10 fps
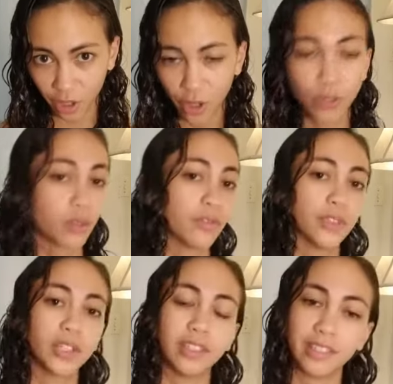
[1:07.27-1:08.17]
So if
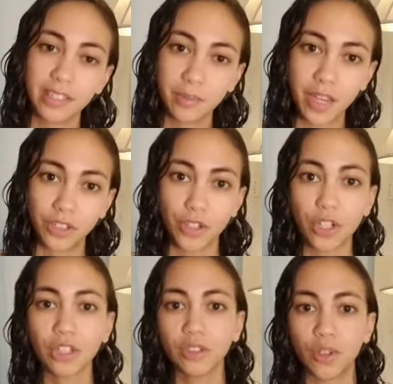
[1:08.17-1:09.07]
you're in C
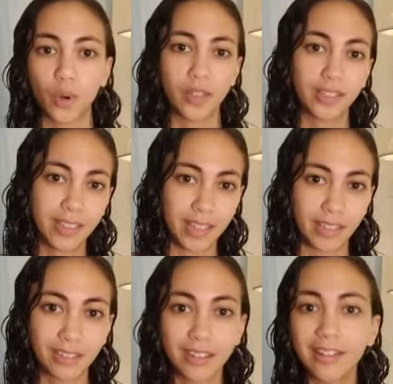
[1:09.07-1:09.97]
major, do is C.